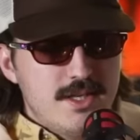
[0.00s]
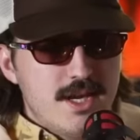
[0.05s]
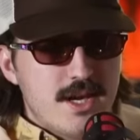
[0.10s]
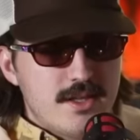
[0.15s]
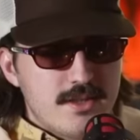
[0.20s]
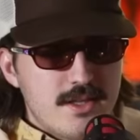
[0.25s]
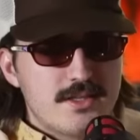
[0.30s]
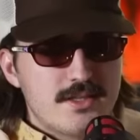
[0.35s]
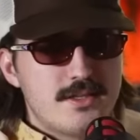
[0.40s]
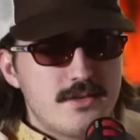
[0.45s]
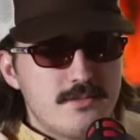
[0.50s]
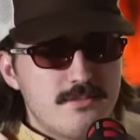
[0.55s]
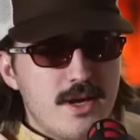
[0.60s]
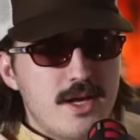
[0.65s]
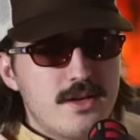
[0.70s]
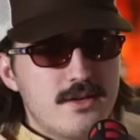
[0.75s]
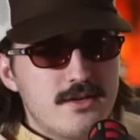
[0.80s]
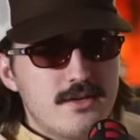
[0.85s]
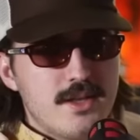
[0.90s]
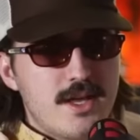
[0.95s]
that's a
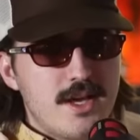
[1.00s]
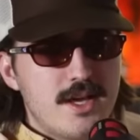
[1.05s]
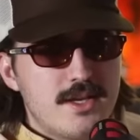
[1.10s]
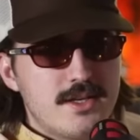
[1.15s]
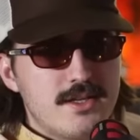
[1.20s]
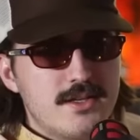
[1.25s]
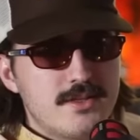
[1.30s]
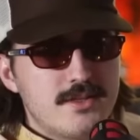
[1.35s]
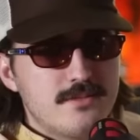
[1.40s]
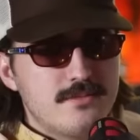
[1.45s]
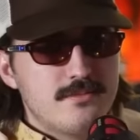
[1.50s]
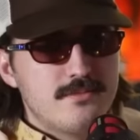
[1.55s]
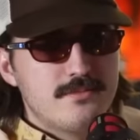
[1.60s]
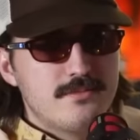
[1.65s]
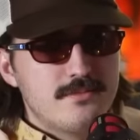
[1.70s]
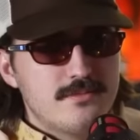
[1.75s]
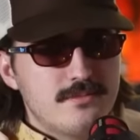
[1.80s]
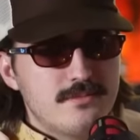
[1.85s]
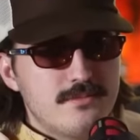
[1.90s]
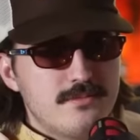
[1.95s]
better like
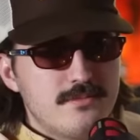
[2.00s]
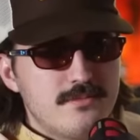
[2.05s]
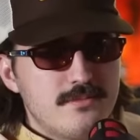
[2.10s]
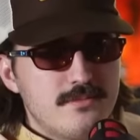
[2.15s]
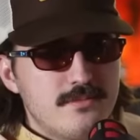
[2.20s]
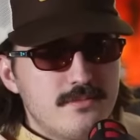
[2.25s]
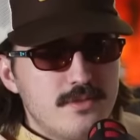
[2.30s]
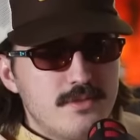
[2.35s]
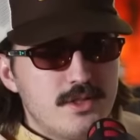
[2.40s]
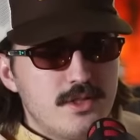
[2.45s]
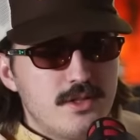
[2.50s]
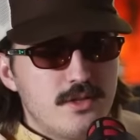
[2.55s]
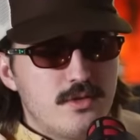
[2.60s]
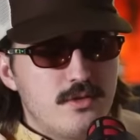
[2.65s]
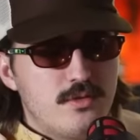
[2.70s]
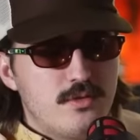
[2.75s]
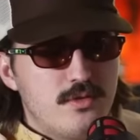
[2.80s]
yeah, and you hadn't seen Blazing.